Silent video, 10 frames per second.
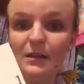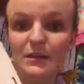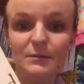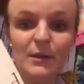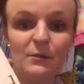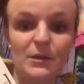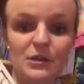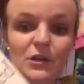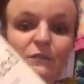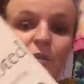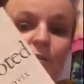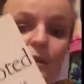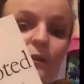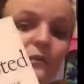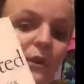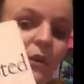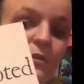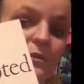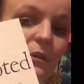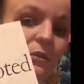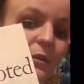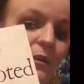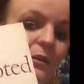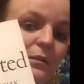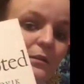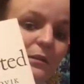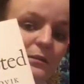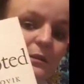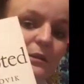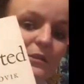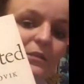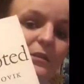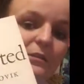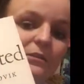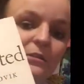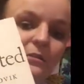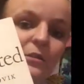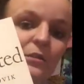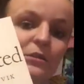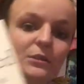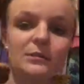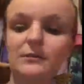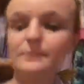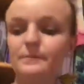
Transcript: it's been on my shelf long enough, and also this edition is just gorgeous.